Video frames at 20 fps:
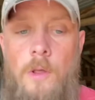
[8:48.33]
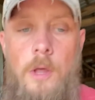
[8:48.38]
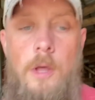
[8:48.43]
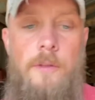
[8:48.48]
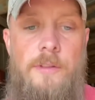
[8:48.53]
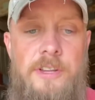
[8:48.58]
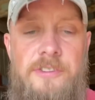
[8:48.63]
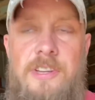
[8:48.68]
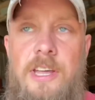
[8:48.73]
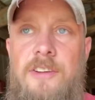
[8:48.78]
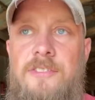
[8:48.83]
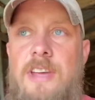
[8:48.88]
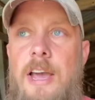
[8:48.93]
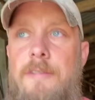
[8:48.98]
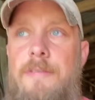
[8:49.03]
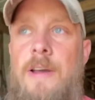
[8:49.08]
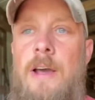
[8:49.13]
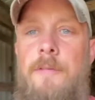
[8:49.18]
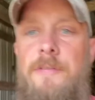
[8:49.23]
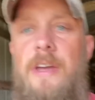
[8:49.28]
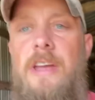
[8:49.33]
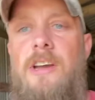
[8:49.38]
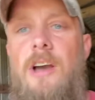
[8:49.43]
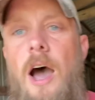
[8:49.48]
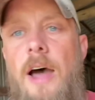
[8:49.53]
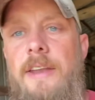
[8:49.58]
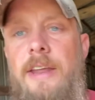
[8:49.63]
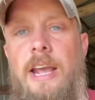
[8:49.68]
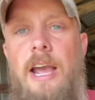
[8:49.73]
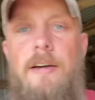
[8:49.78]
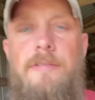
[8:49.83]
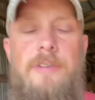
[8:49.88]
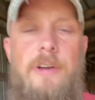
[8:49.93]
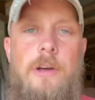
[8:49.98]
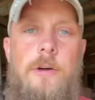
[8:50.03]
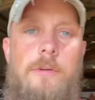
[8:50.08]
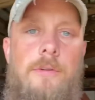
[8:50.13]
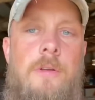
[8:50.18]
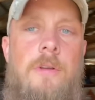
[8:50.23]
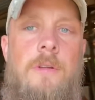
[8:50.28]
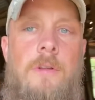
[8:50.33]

These kids got found. Thank God they got found.